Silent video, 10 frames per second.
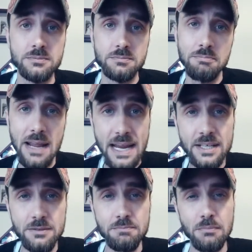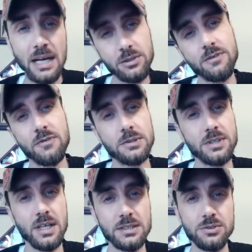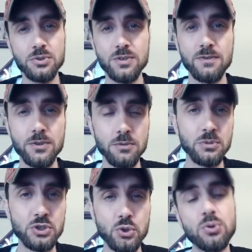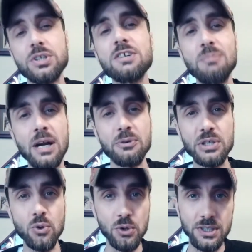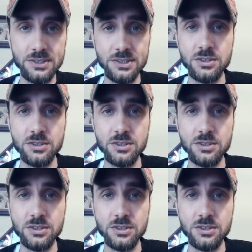main microphone that I use for the majority of my recordings,